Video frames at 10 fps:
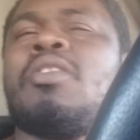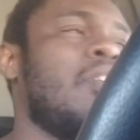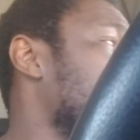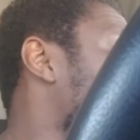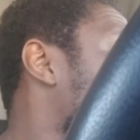
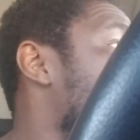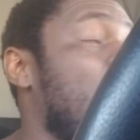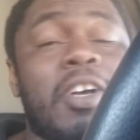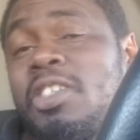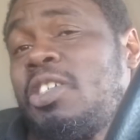some of you
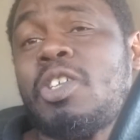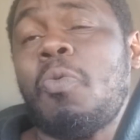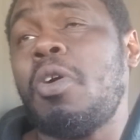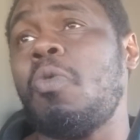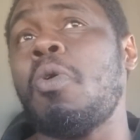motherfuckers just
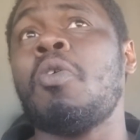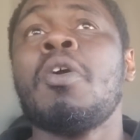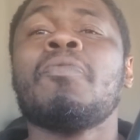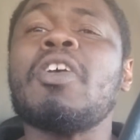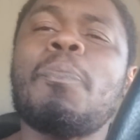don't want to work.
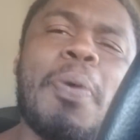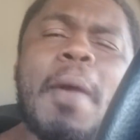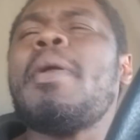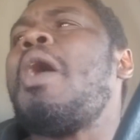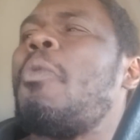There's
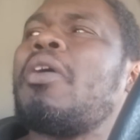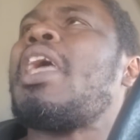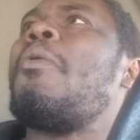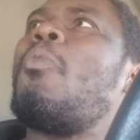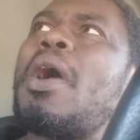people that work
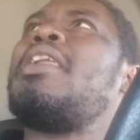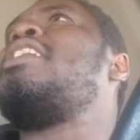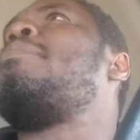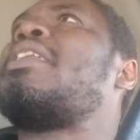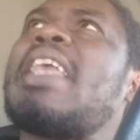at
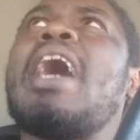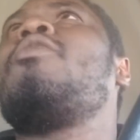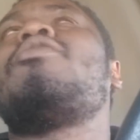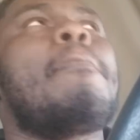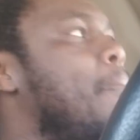Wendy's,
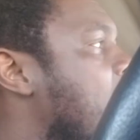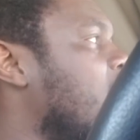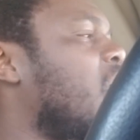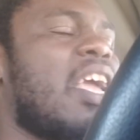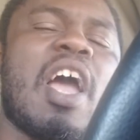McDonald's,
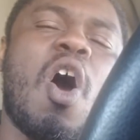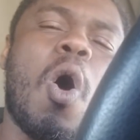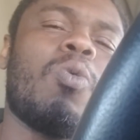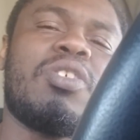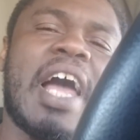Burger King that
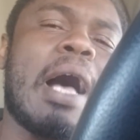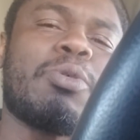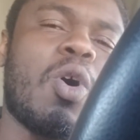hold jobs